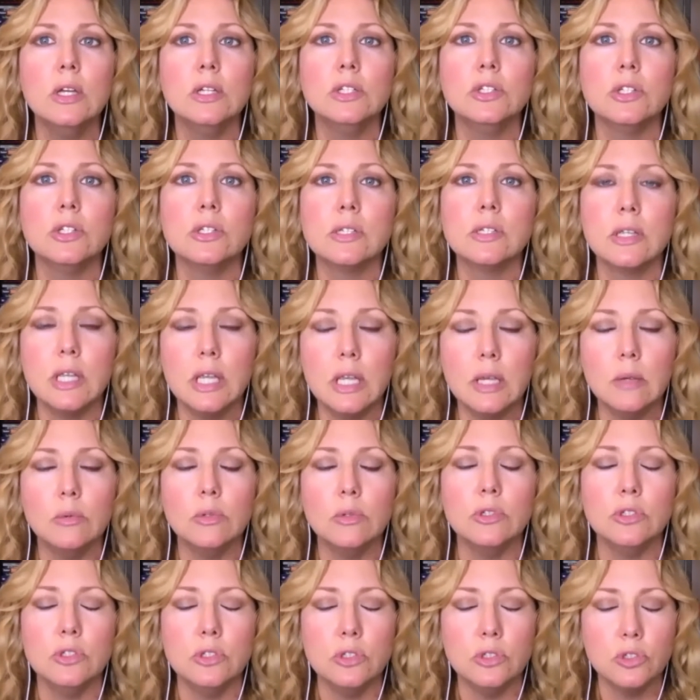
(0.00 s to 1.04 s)
Just
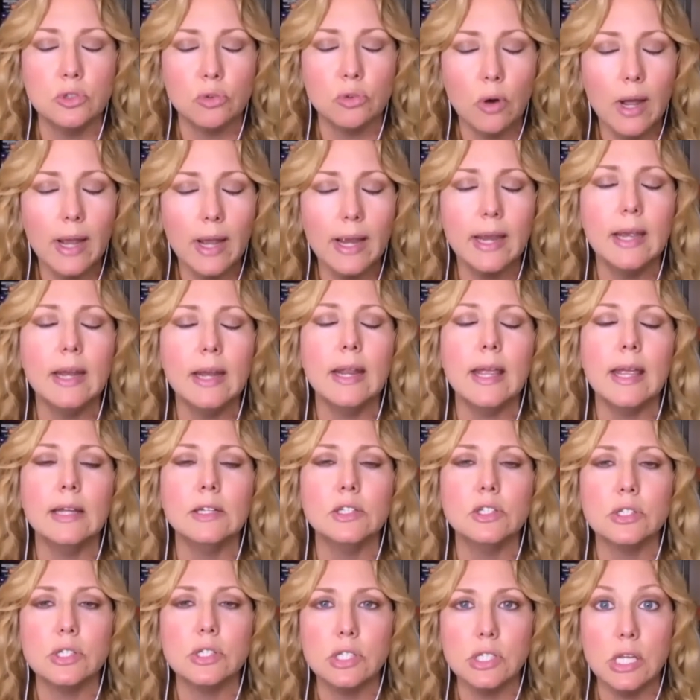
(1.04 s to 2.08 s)
try it
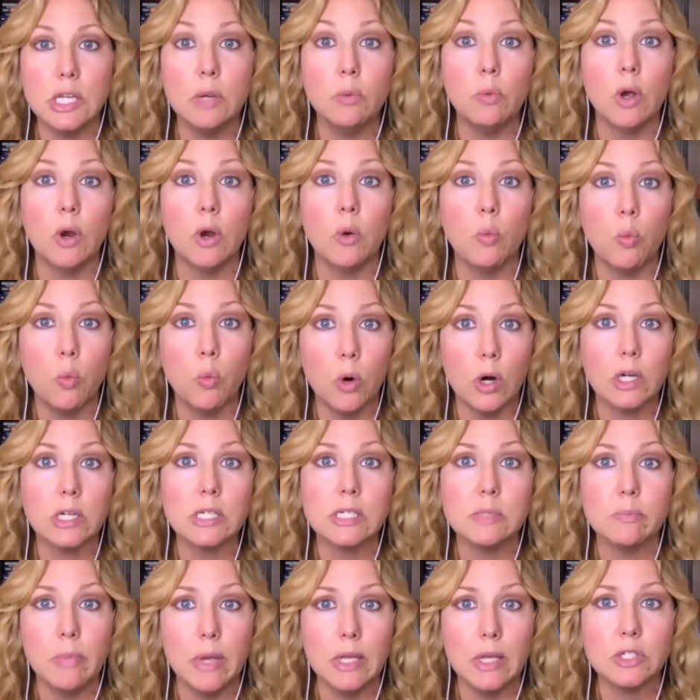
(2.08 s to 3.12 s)
and just see what
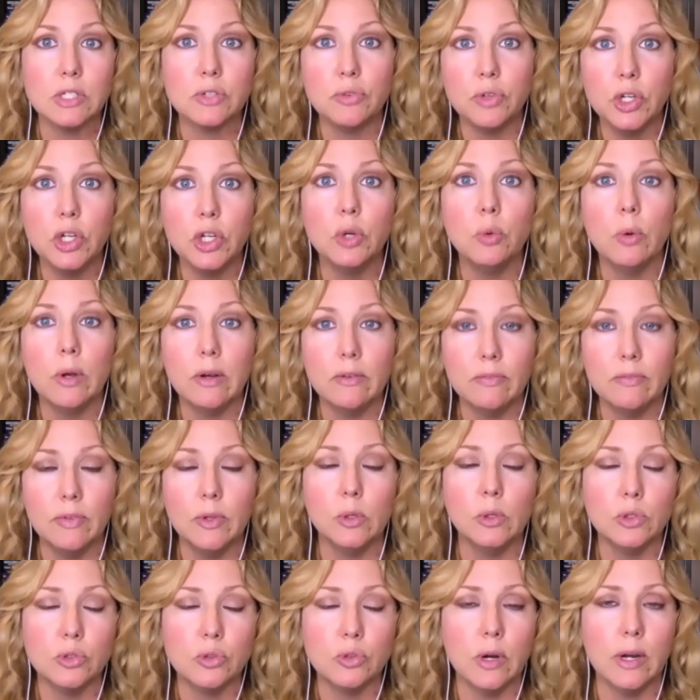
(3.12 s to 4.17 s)
works best for you, what
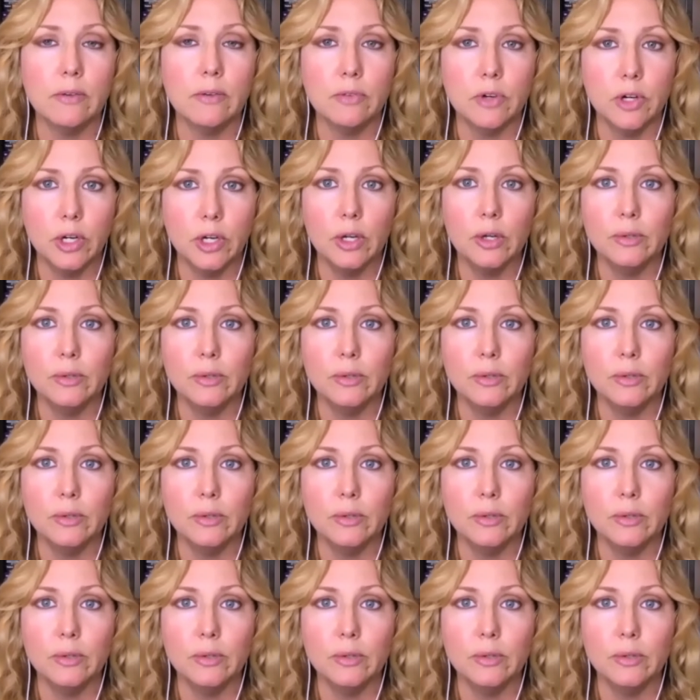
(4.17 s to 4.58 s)
feels right for